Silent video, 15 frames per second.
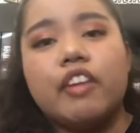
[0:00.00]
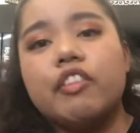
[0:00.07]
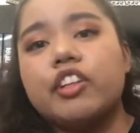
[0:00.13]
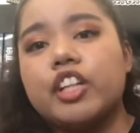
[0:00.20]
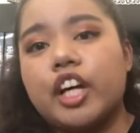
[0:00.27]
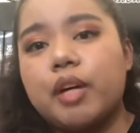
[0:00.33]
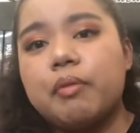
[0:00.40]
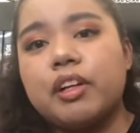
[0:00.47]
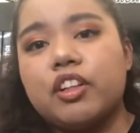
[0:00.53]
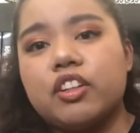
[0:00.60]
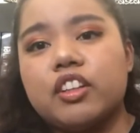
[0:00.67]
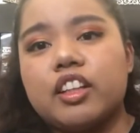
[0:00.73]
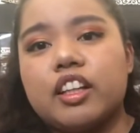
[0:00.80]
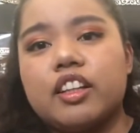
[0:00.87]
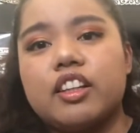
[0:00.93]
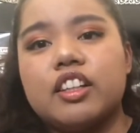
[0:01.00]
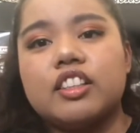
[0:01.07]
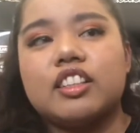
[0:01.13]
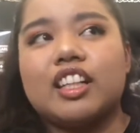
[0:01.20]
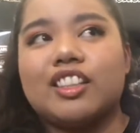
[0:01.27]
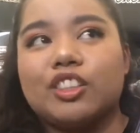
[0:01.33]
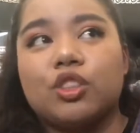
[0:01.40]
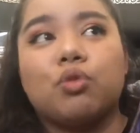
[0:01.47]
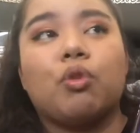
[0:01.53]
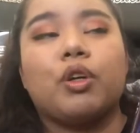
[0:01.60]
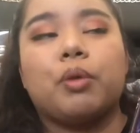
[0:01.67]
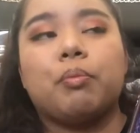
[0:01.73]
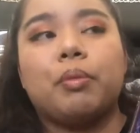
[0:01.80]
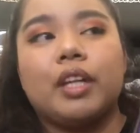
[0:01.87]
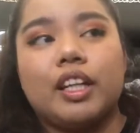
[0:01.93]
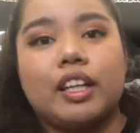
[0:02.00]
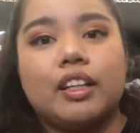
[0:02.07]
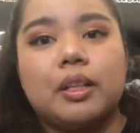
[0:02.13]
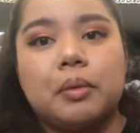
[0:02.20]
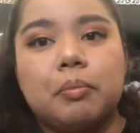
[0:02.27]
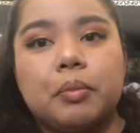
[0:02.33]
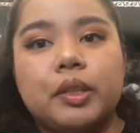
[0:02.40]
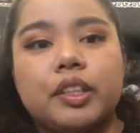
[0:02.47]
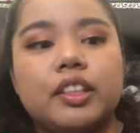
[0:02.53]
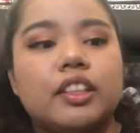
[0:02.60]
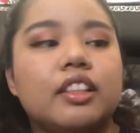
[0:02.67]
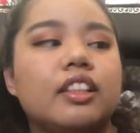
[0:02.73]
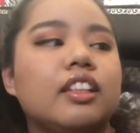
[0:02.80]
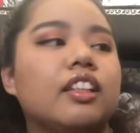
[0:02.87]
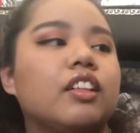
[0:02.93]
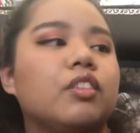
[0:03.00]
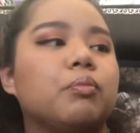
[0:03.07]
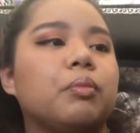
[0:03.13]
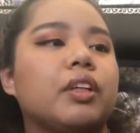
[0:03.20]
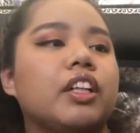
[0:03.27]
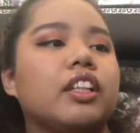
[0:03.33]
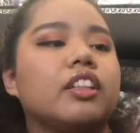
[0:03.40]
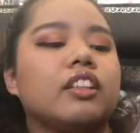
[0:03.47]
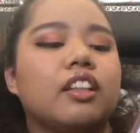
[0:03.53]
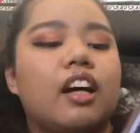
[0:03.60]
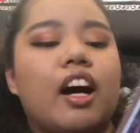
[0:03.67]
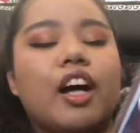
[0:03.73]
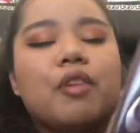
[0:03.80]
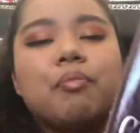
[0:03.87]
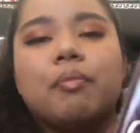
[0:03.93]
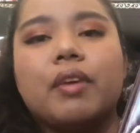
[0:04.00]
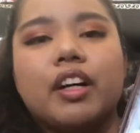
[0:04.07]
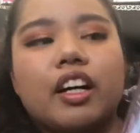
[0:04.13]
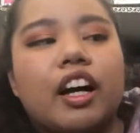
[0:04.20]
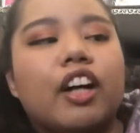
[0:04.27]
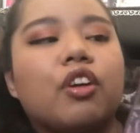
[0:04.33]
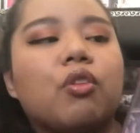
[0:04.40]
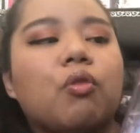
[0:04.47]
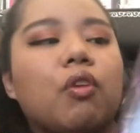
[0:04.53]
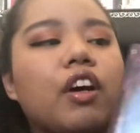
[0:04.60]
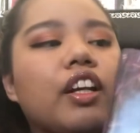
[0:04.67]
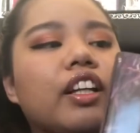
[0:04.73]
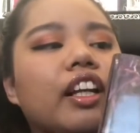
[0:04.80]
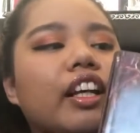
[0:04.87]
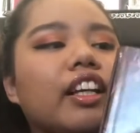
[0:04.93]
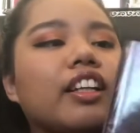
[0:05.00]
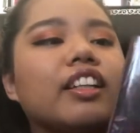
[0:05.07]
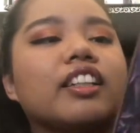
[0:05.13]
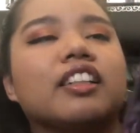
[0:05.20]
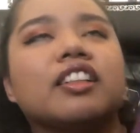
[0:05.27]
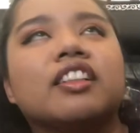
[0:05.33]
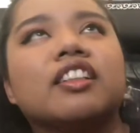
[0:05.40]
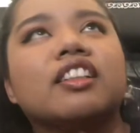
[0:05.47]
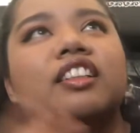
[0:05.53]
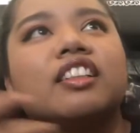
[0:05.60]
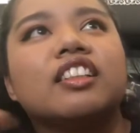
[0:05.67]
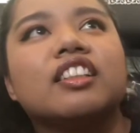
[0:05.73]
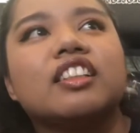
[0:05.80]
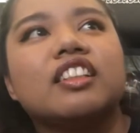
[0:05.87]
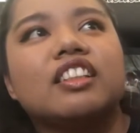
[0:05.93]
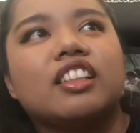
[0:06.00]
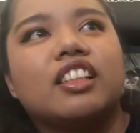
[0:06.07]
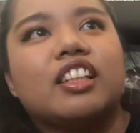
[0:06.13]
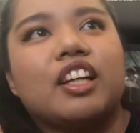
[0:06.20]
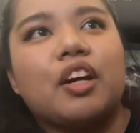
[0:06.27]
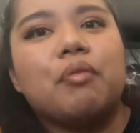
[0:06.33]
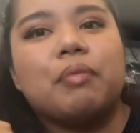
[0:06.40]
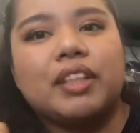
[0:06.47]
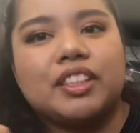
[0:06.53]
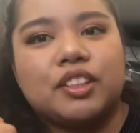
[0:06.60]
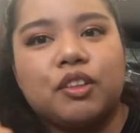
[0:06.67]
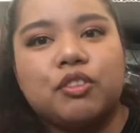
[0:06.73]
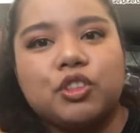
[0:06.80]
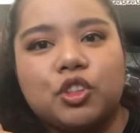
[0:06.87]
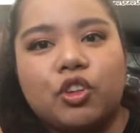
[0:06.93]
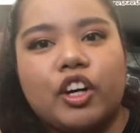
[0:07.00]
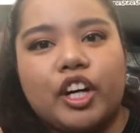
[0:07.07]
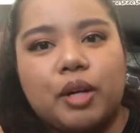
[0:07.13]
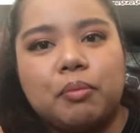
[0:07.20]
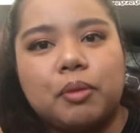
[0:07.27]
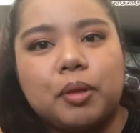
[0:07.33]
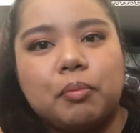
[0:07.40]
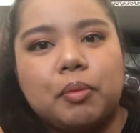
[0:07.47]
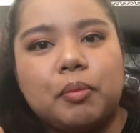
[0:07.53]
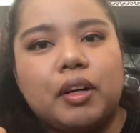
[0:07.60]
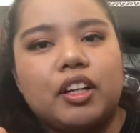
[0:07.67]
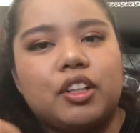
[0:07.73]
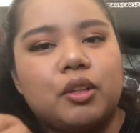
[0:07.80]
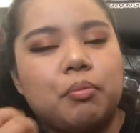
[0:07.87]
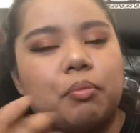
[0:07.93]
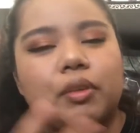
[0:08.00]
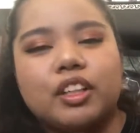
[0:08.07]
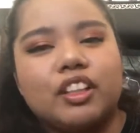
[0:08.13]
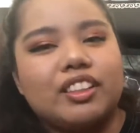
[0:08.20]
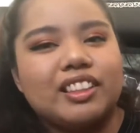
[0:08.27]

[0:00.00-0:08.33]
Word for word: time I look at this I just want to pick it up, but I might, I don't want to like get myself so hyped up about it. But